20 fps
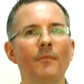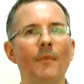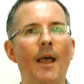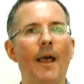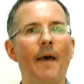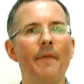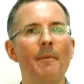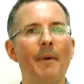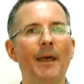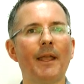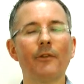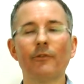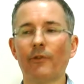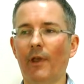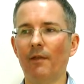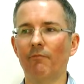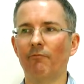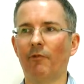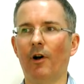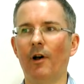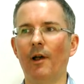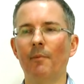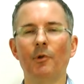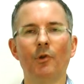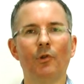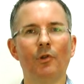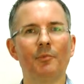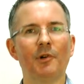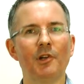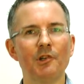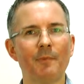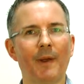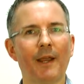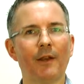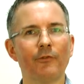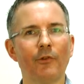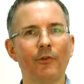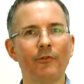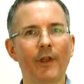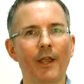And the banks say, fine, we're the British Bank
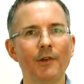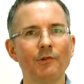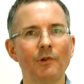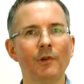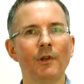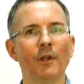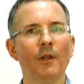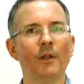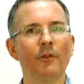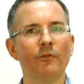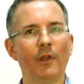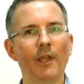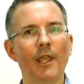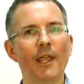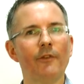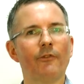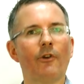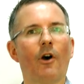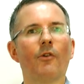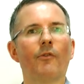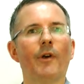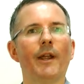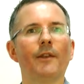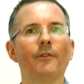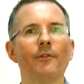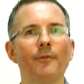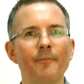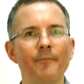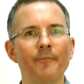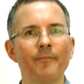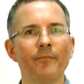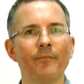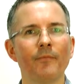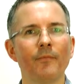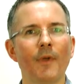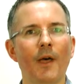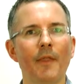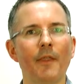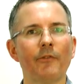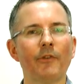Association, so here's our rate.
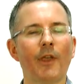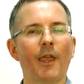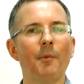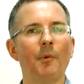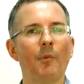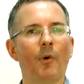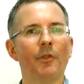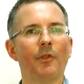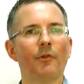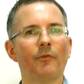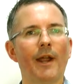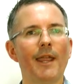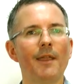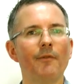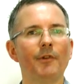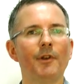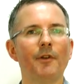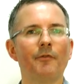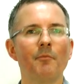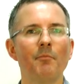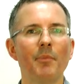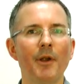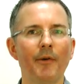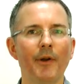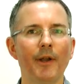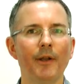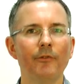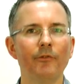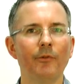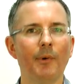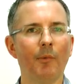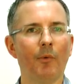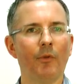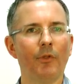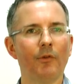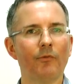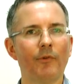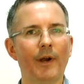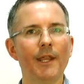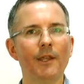And they say, we want the rate for different periods. So we
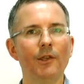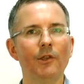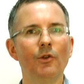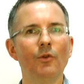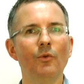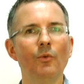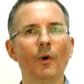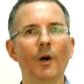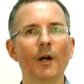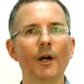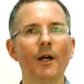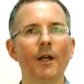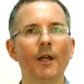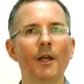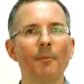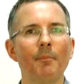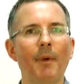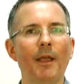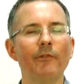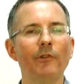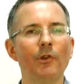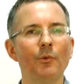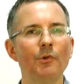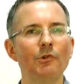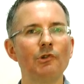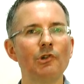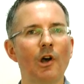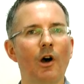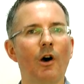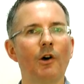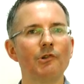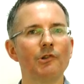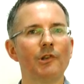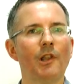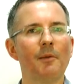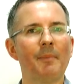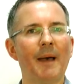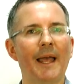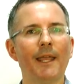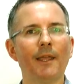want the rate you basically would charge
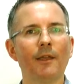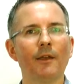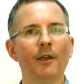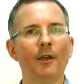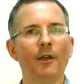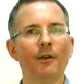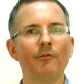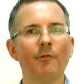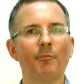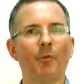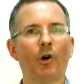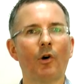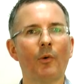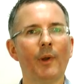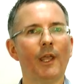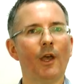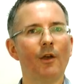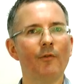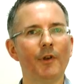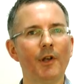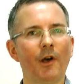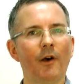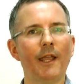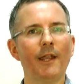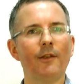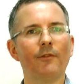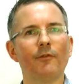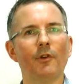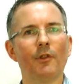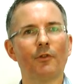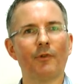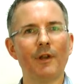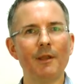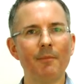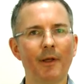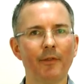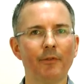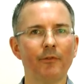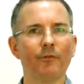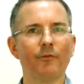another bank for borrowing overnight, for 3
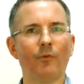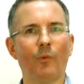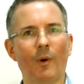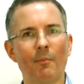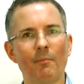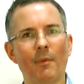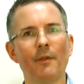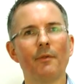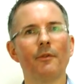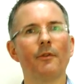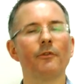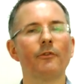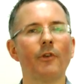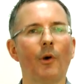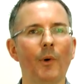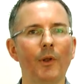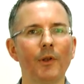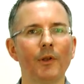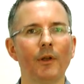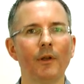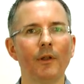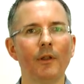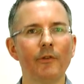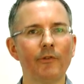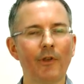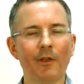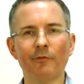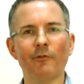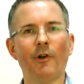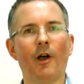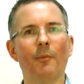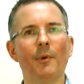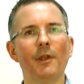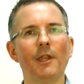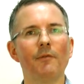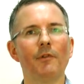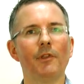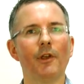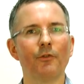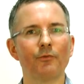months, for 1 month, and so on. They say, that's fine, we can
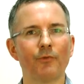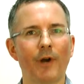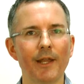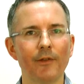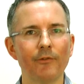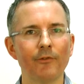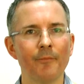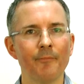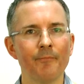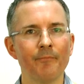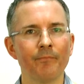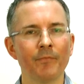give you those rates.